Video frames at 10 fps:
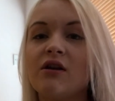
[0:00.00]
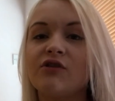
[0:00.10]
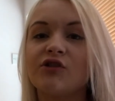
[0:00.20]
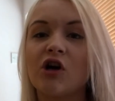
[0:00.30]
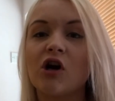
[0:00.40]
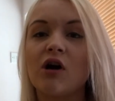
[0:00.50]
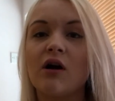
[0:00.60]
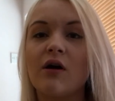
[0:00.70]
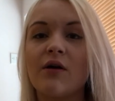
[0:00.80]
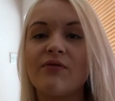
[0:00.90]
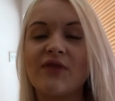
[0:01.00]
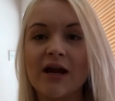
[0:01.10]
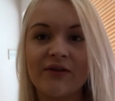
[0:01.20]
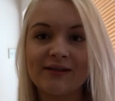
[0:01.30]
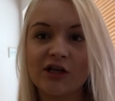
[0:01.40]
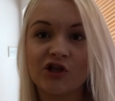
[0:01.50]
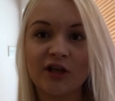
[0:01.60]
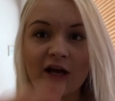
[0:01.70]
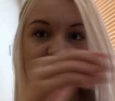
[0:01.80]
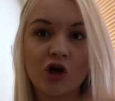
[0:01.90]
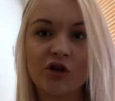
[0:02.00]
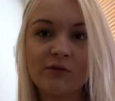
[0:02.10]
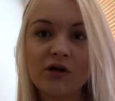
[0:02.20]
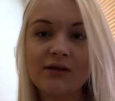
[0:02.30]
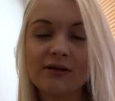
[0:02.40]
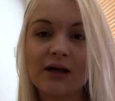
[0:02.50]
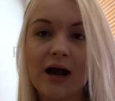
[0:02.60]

So they are the sessions that I enjoy the most,